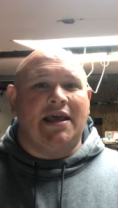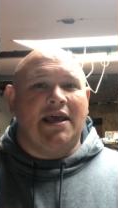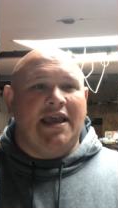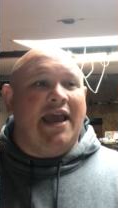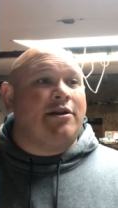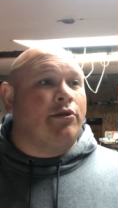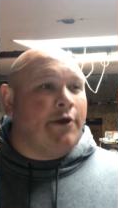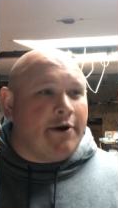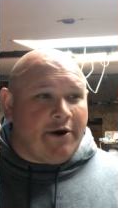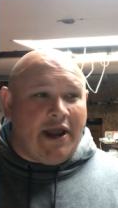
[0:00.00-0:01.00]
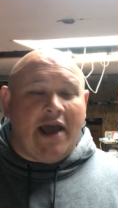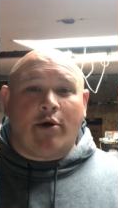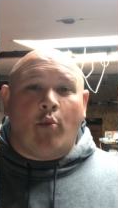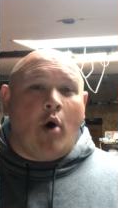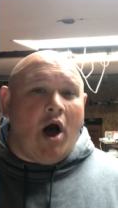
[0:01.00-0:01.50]
He had to learn how to
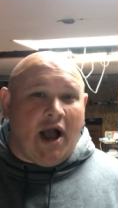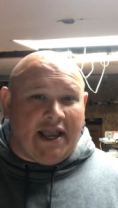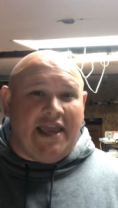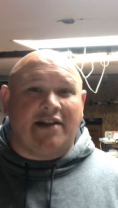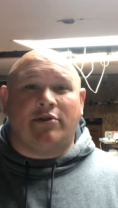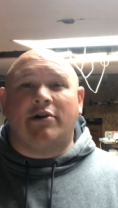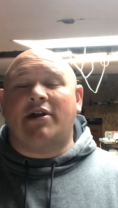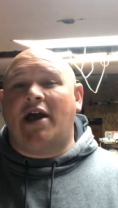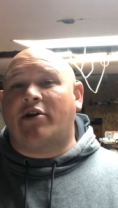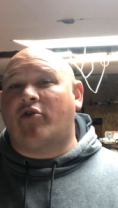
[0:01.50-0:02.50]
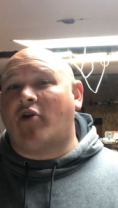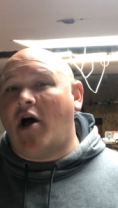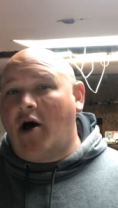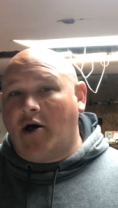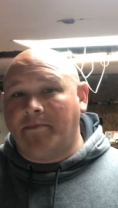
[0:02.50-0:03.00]
walk, he had to learn how to
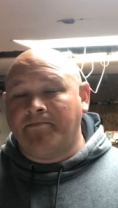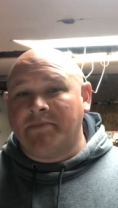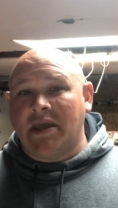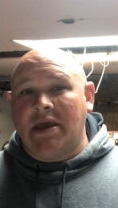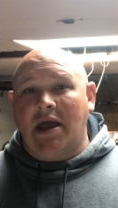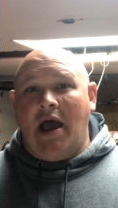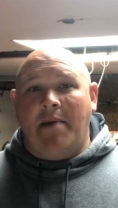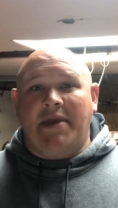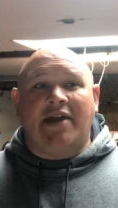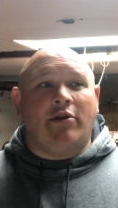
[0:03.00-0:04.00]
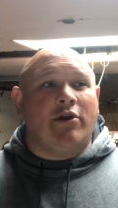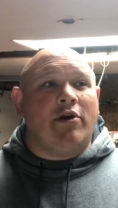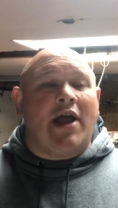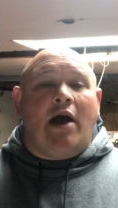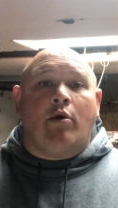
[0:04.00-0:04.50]
crawl, um, he had to
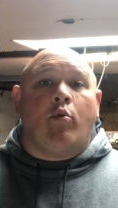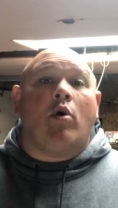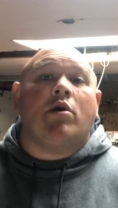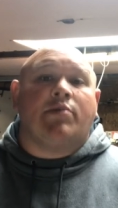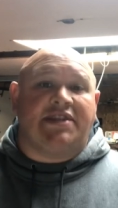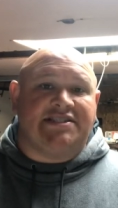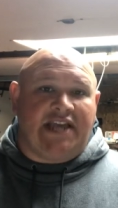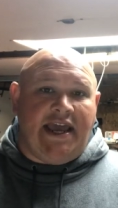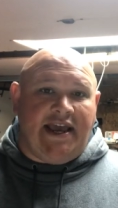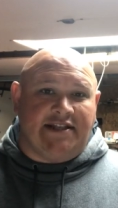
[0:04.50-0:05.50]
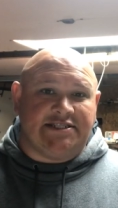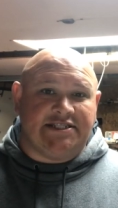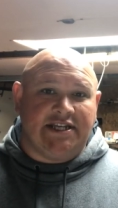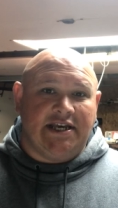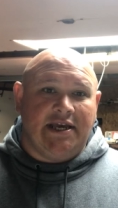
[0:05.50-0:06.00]
learn how to work with his
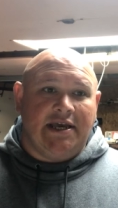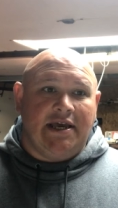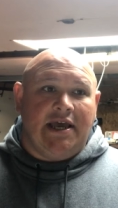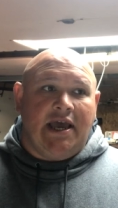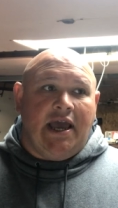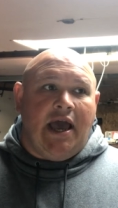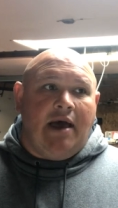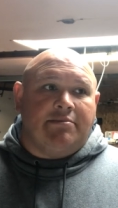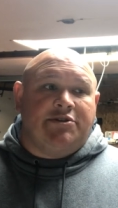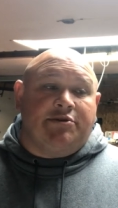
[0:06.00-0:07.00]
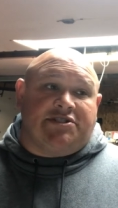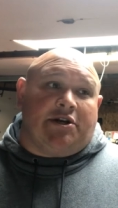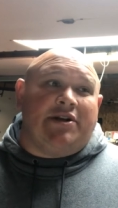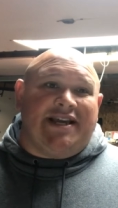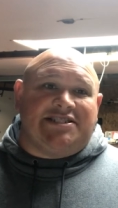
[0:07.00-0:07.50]
hands. Um, to a
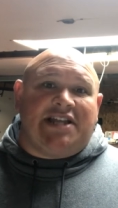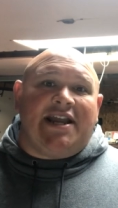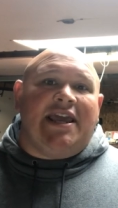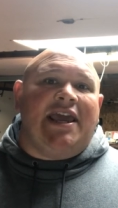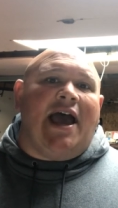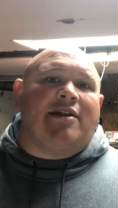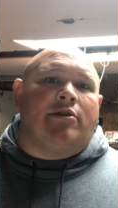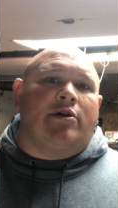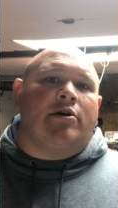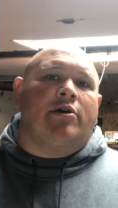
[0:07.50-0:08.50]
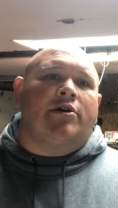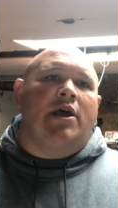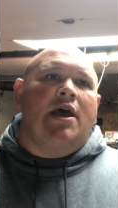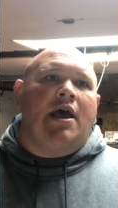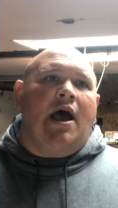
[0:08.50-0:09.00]
certain extent, he had to learn
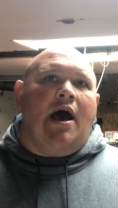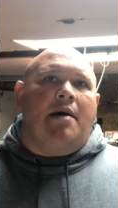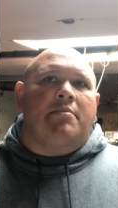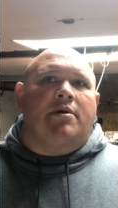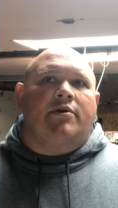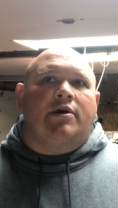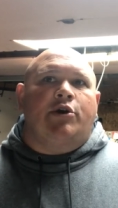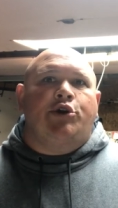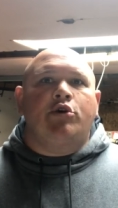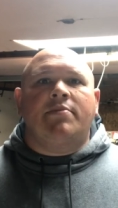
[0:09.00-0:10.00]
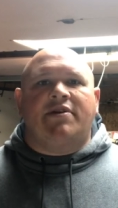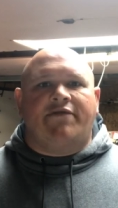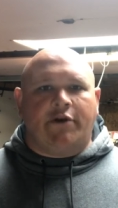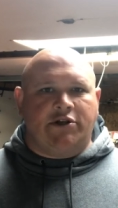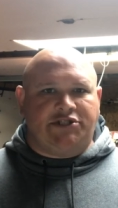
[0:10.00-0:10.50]
um, human
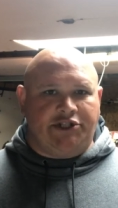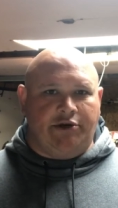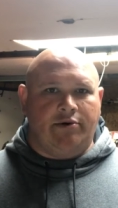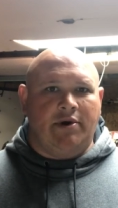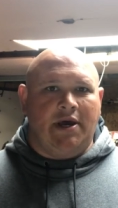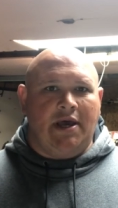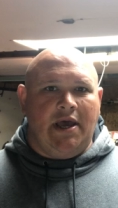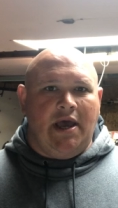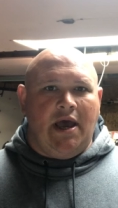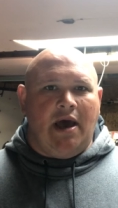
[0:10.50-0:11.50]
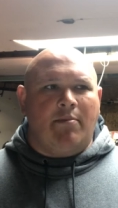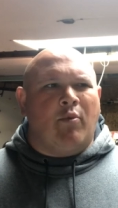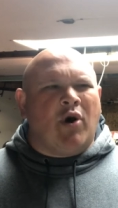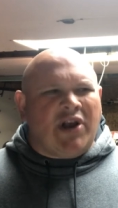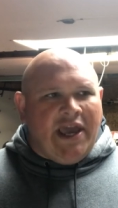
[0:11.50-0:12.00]
virtue, um,
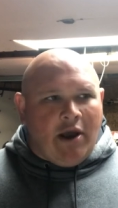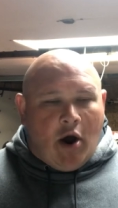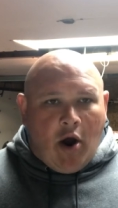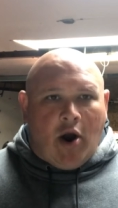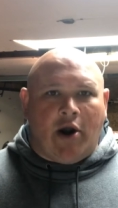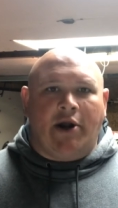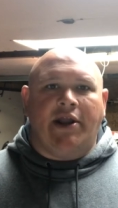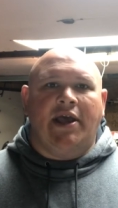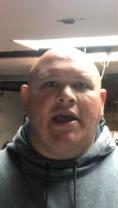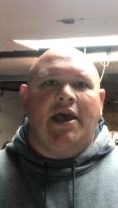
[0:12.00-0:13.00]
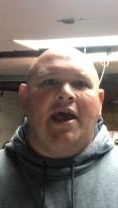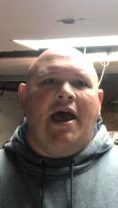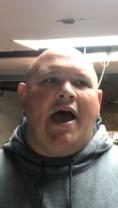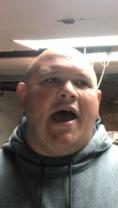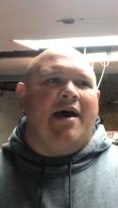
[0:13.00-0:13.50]
working hard,
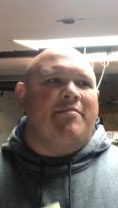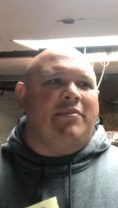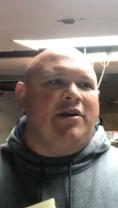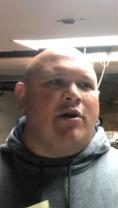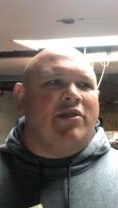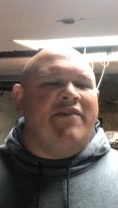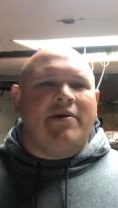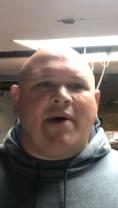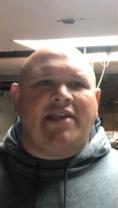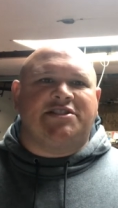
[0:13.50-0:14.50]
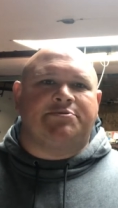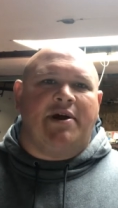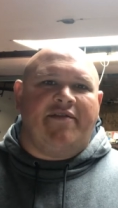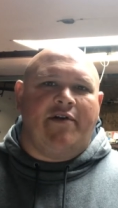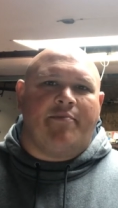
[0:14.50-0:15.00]
um, you know, living by the
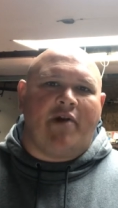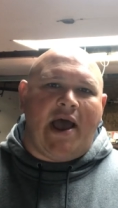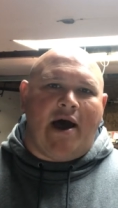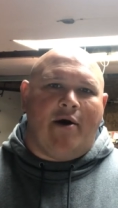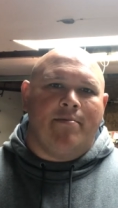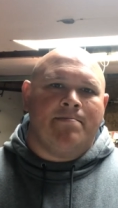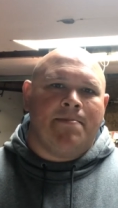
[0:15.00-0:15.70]
sweat of your brow